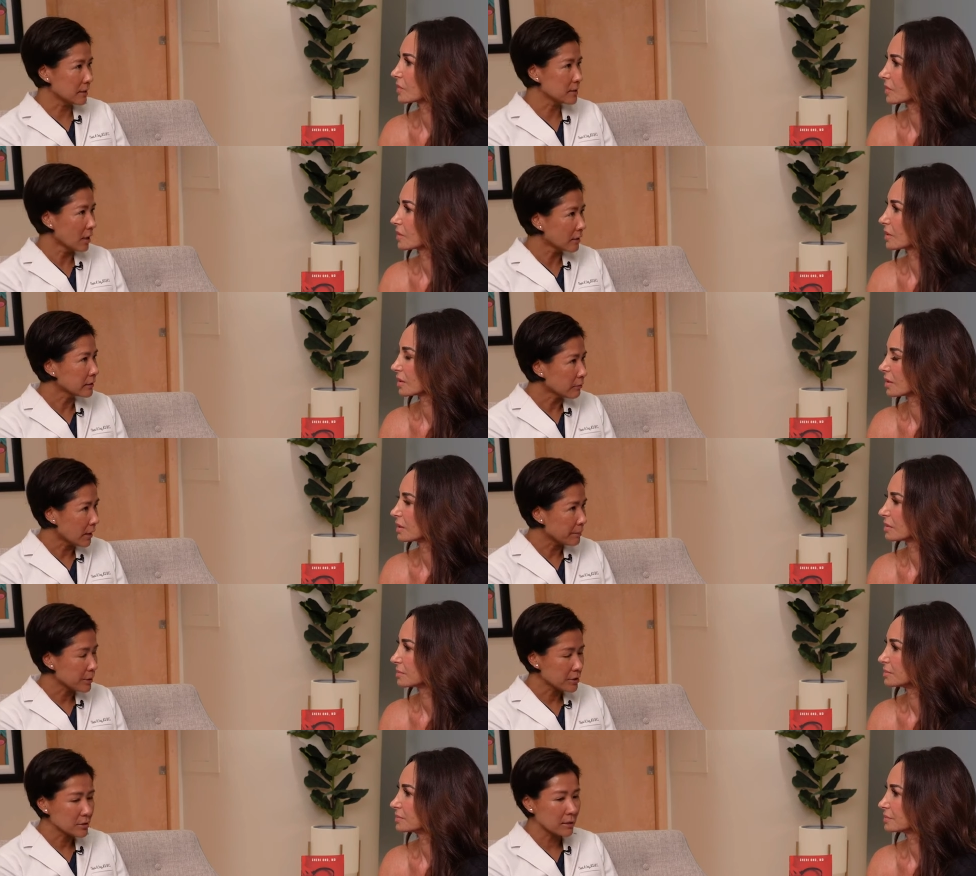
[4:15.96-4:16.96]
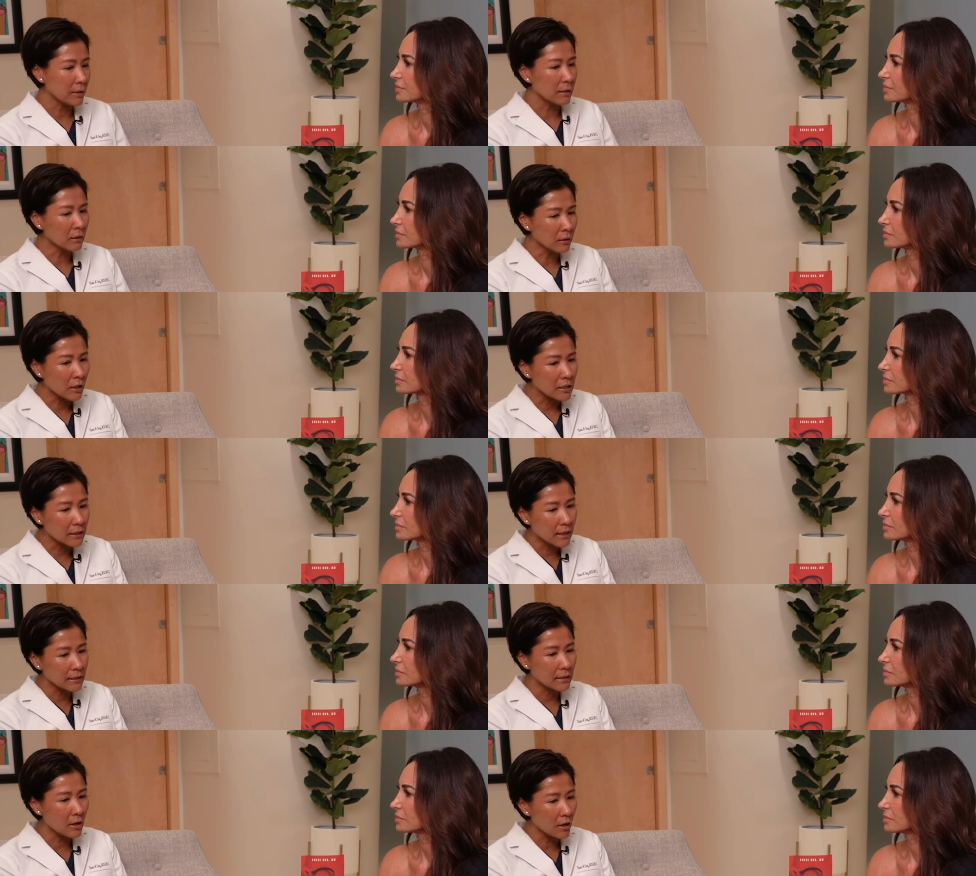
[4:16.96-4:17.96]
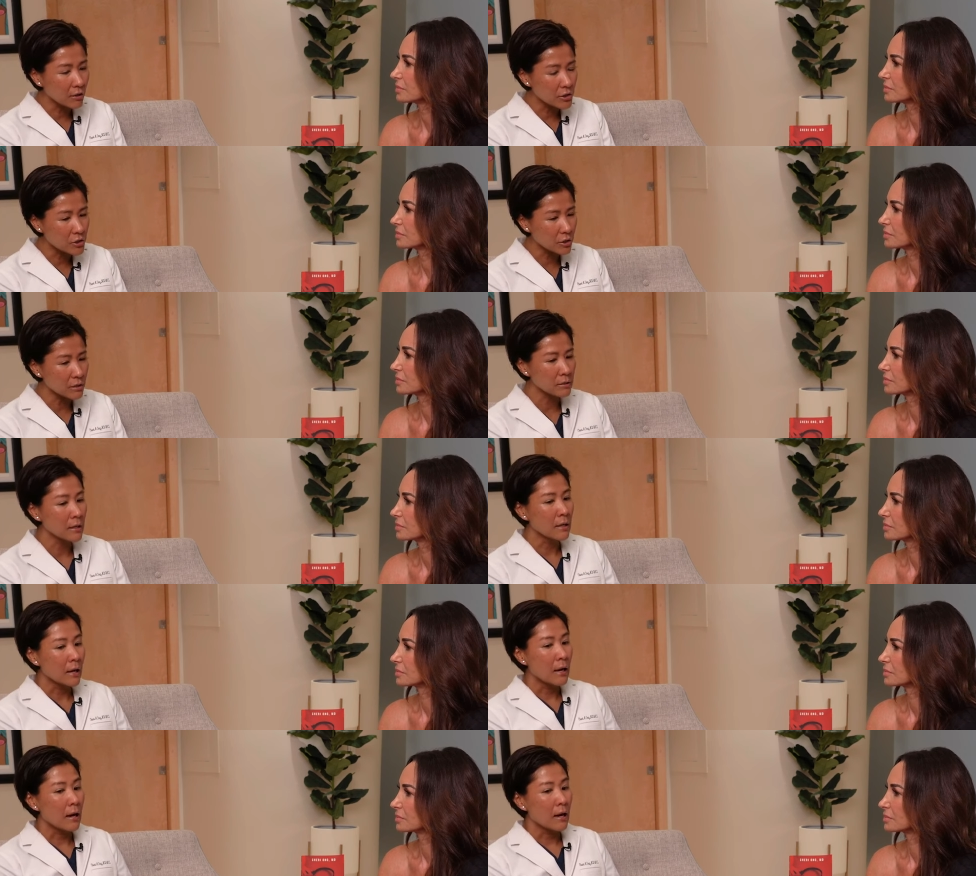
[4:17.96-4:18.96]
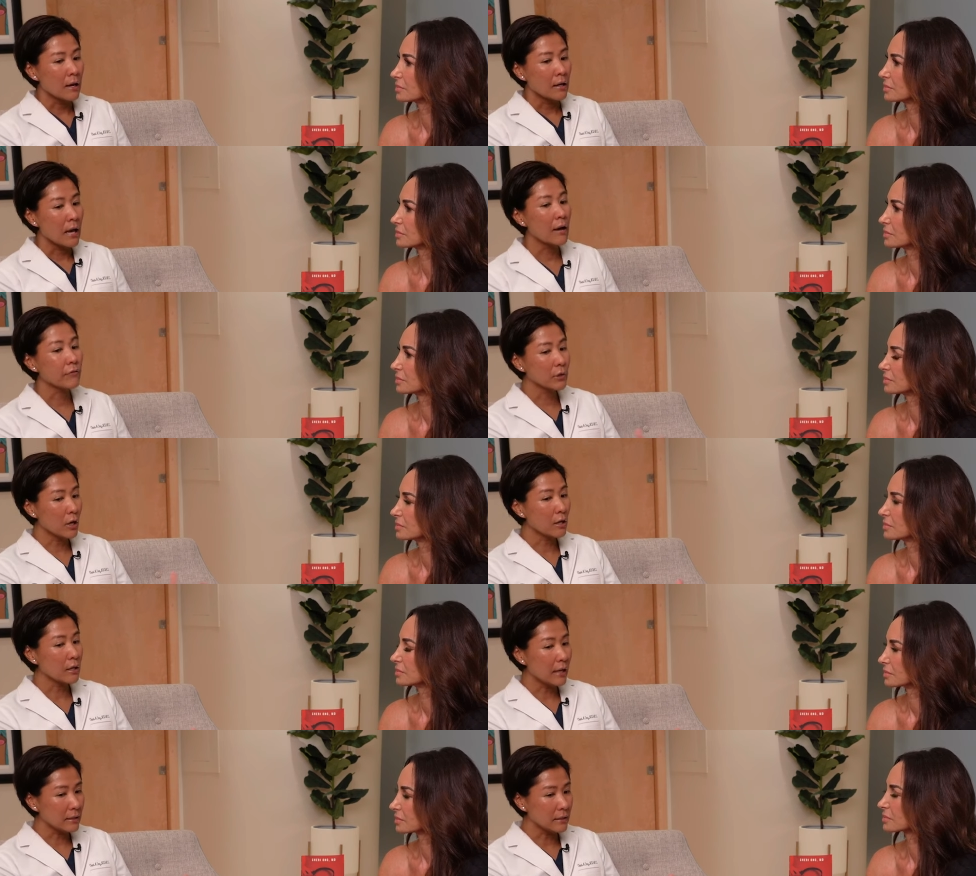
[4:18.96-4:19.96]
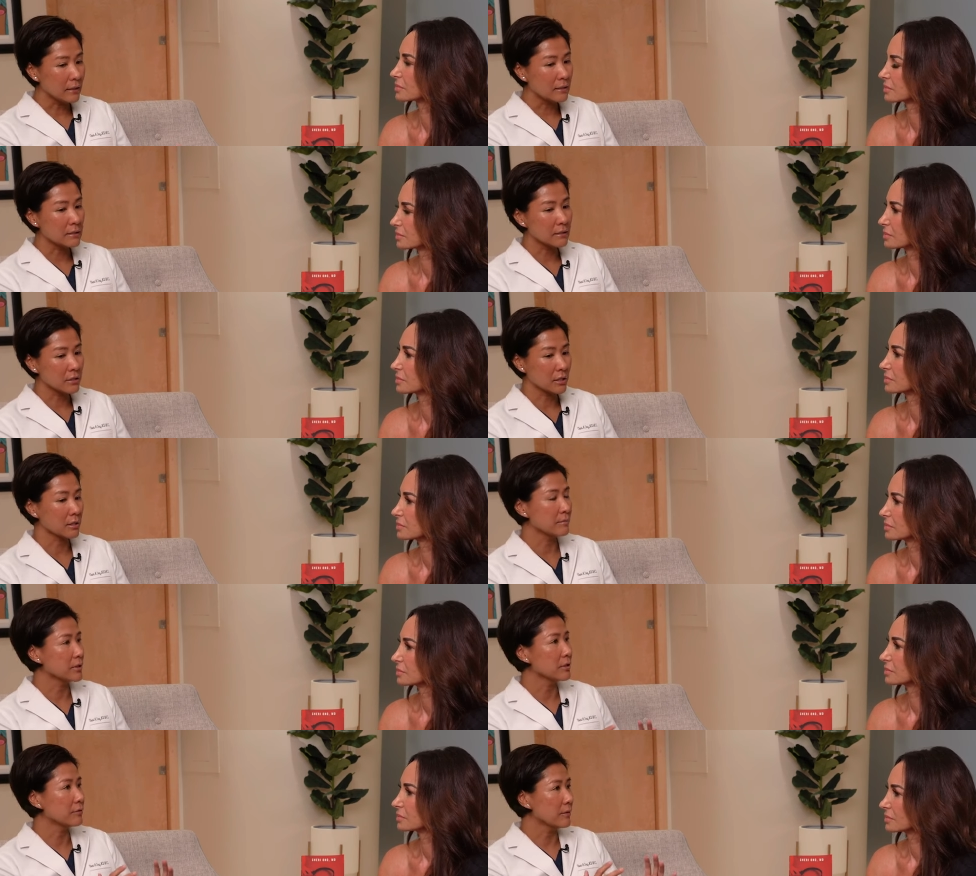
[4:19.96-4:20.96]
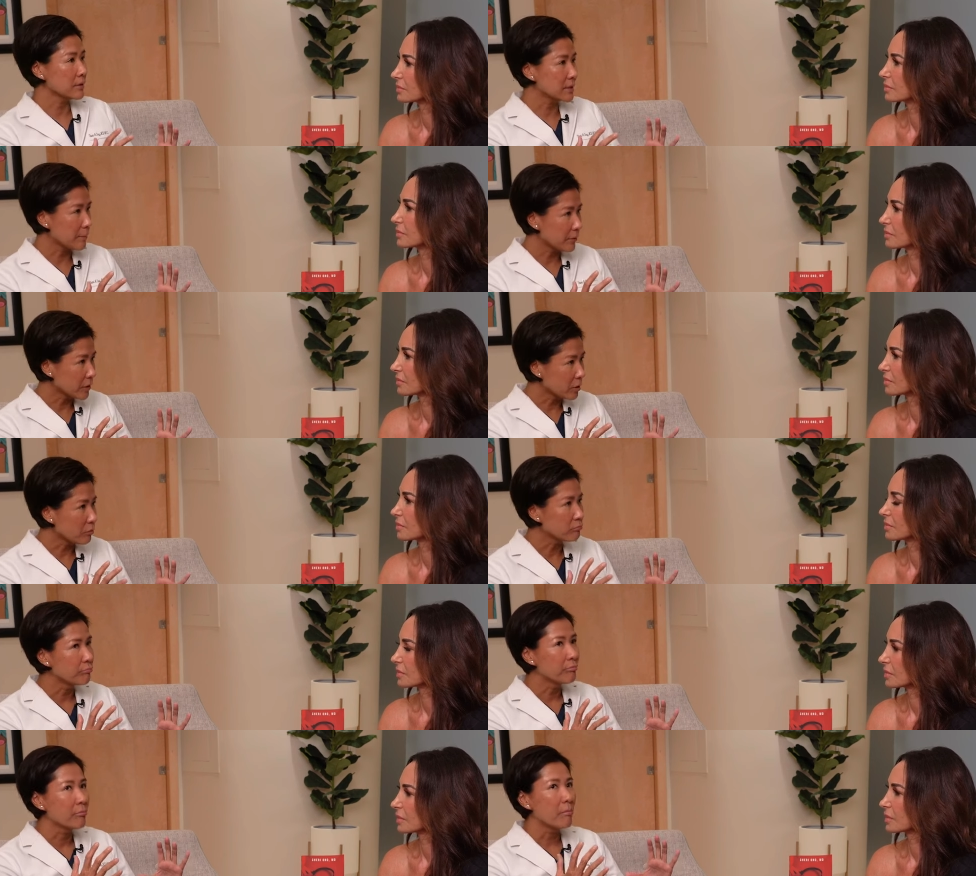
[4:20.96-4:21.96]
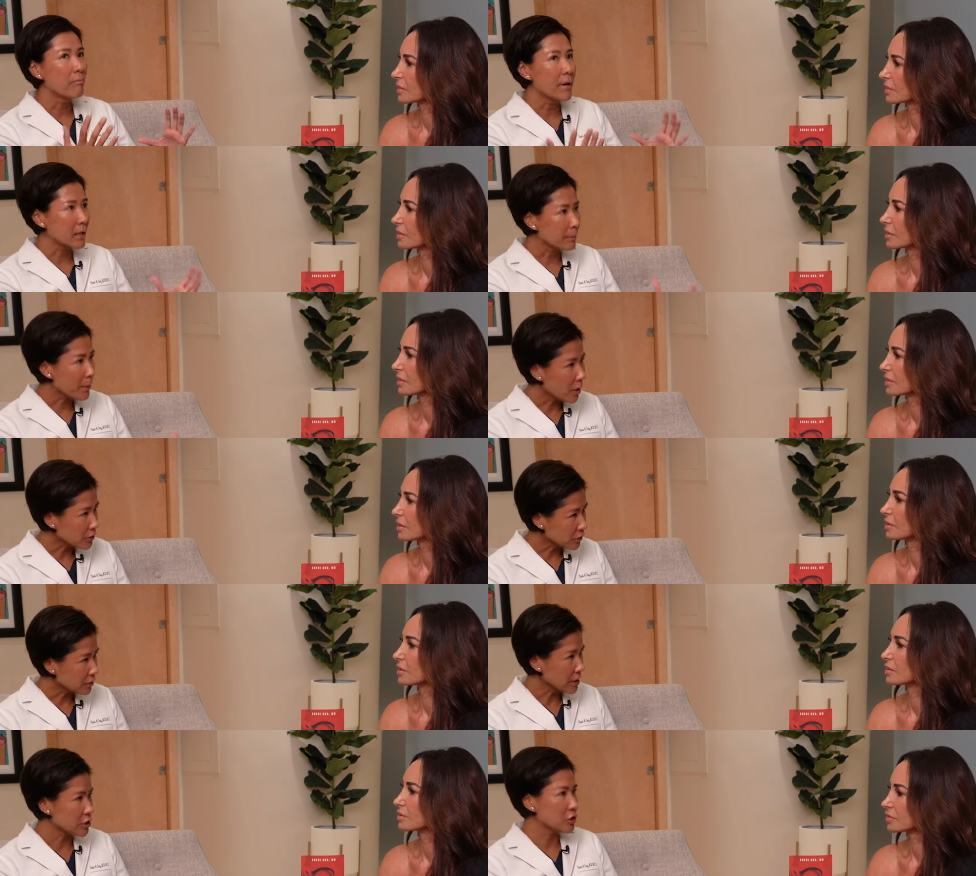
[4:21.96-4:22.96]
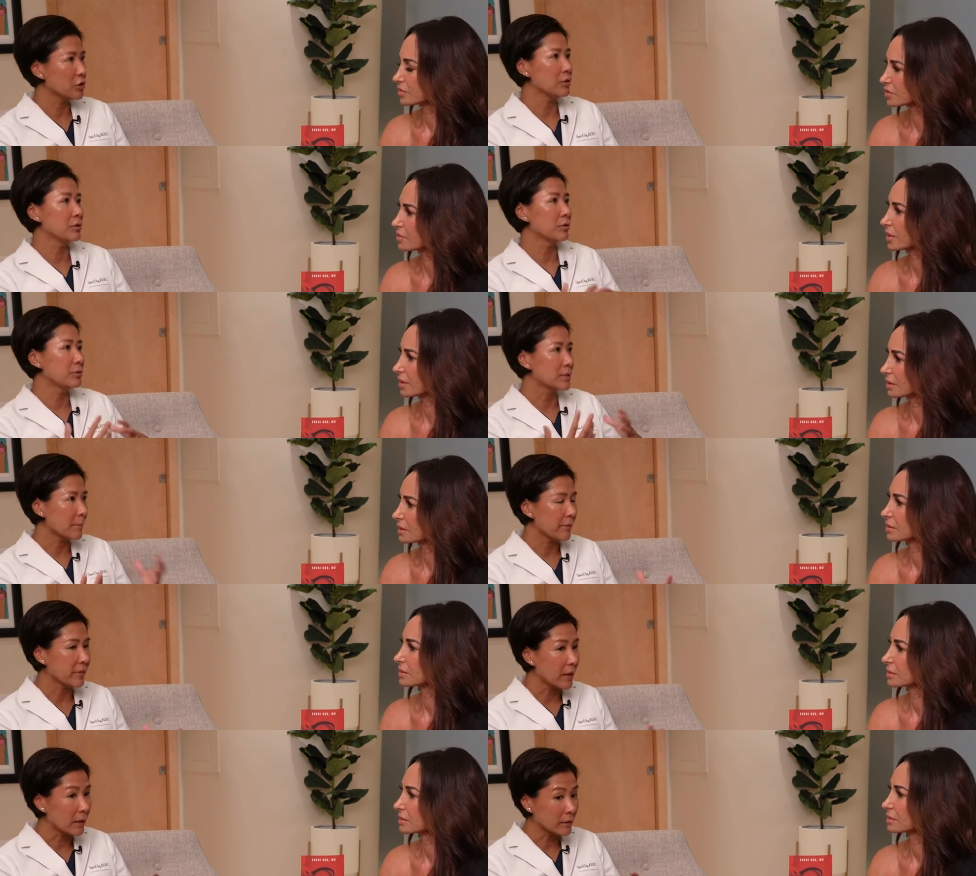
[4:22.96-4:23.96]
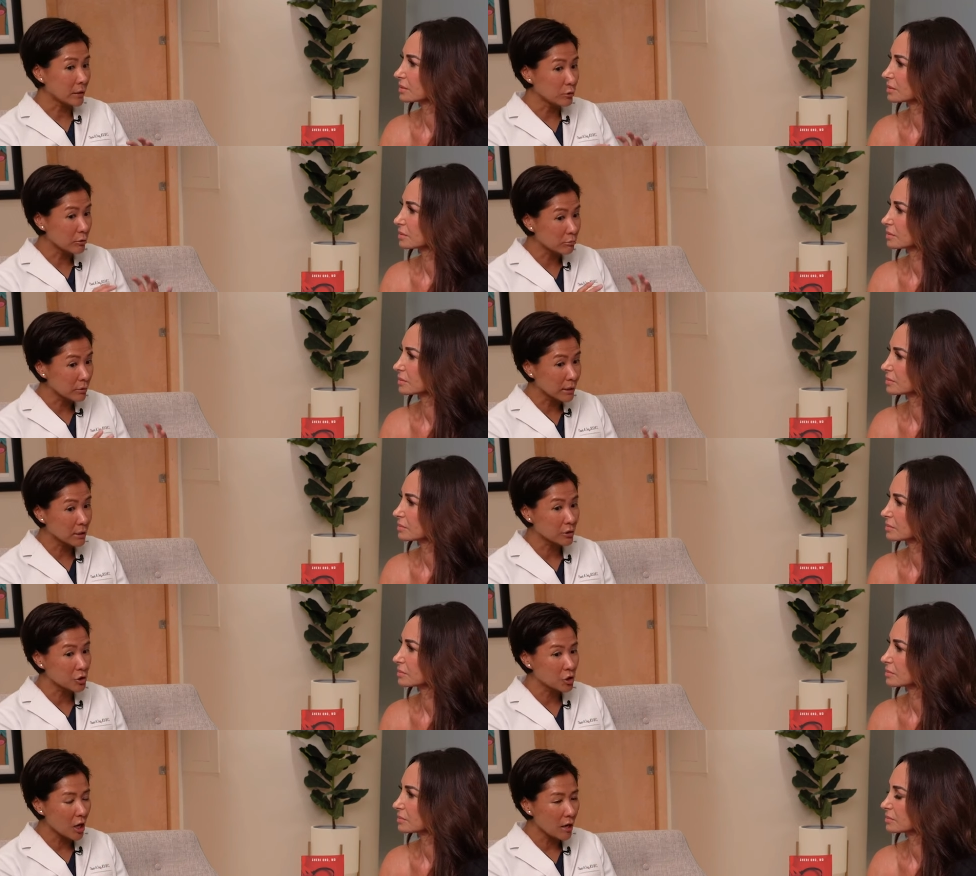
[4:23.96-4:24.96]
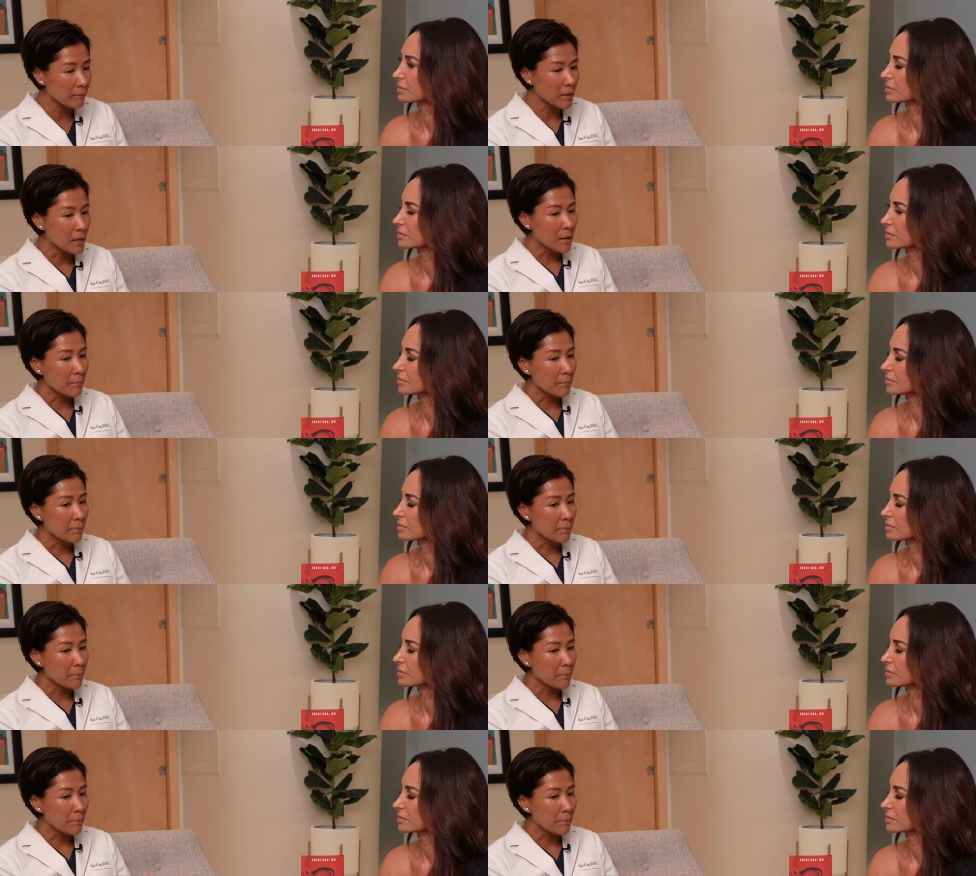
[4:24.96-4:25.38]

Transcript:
Speaker 1: is not the right person, and a lot of gynecologists have a lot of ideas in terms of some of the menopausal issues sure. or some of that, and they do a really good job.